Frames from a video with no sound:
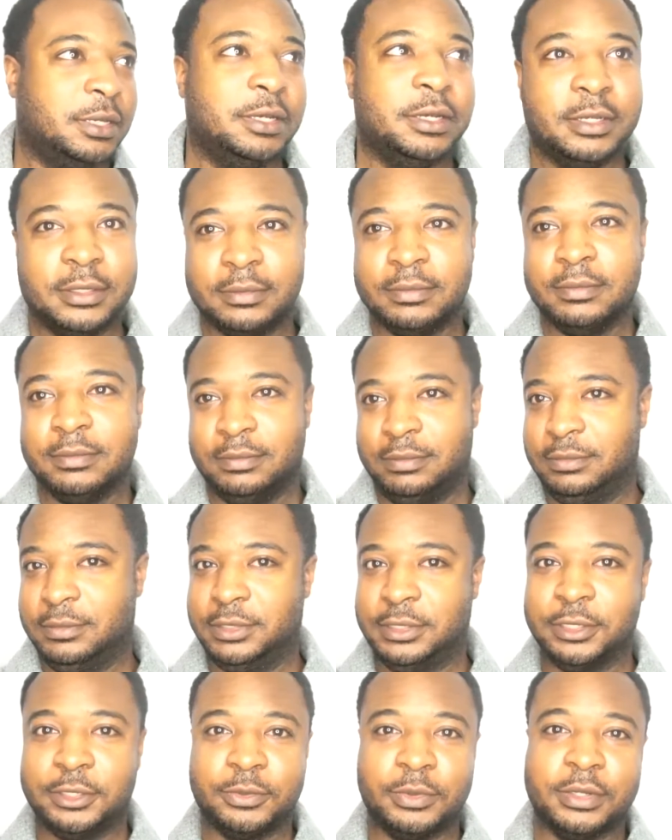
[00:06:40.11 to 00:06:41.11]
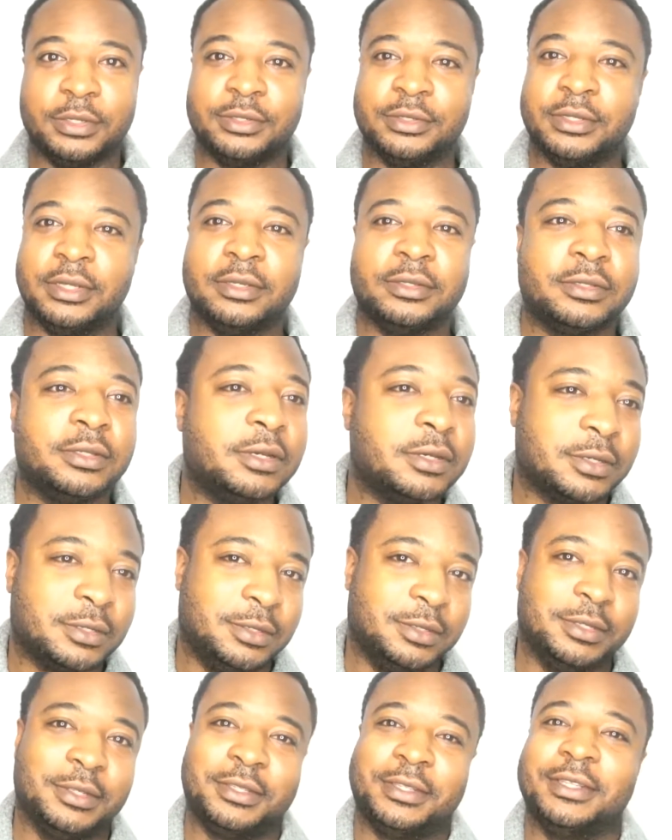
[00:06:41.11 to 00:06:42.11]
and situations that
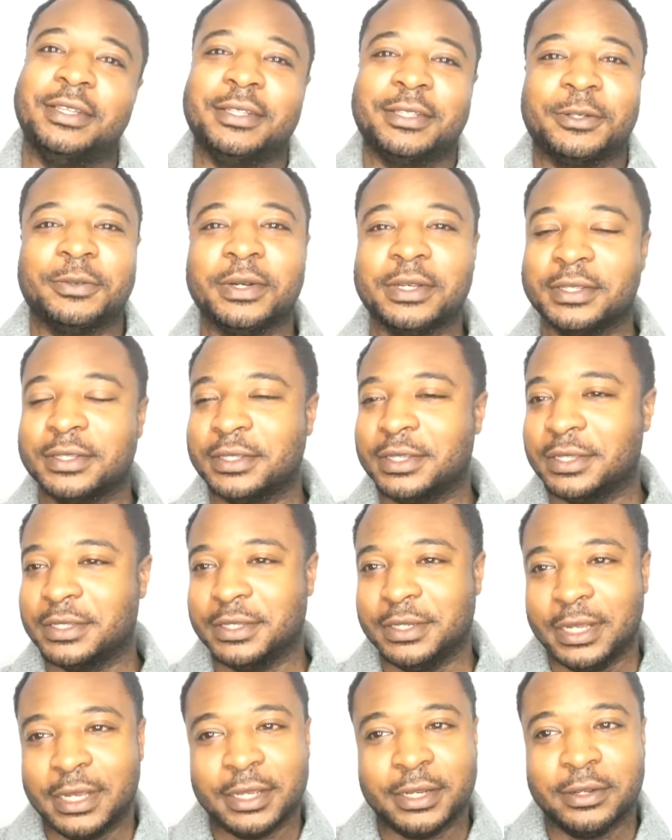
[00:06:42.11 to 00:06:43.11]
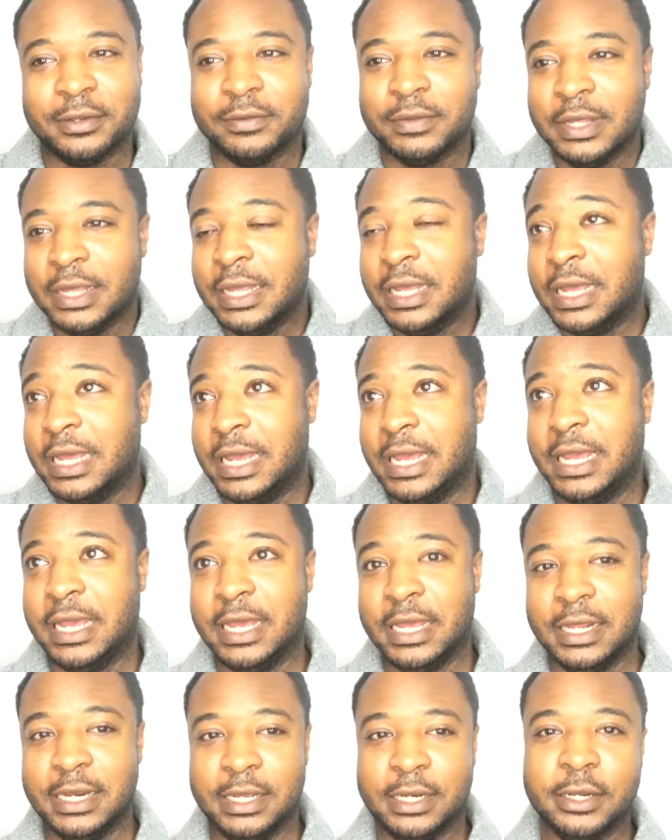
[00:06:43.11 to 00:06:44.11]
suck and situations that's negative,
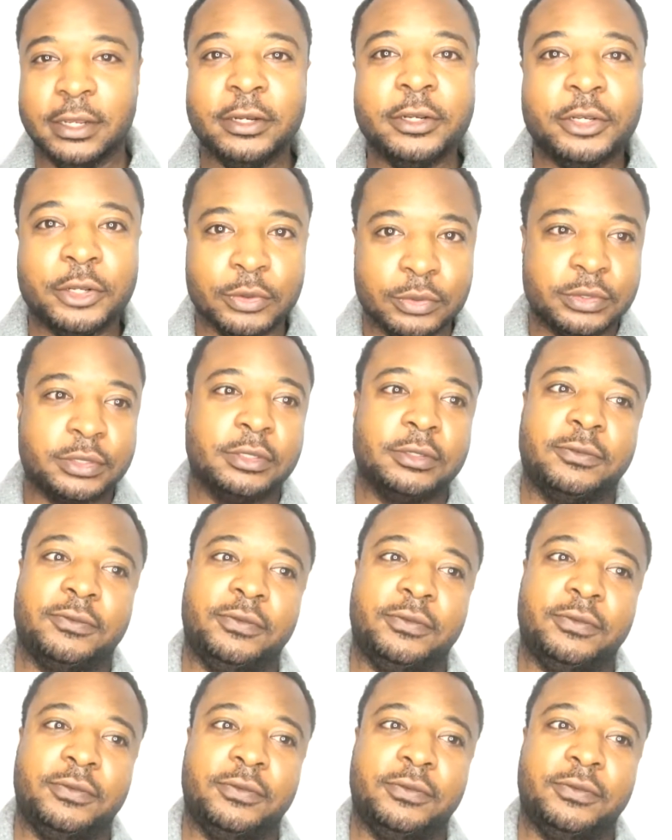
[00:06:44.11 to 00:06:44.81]
and it induces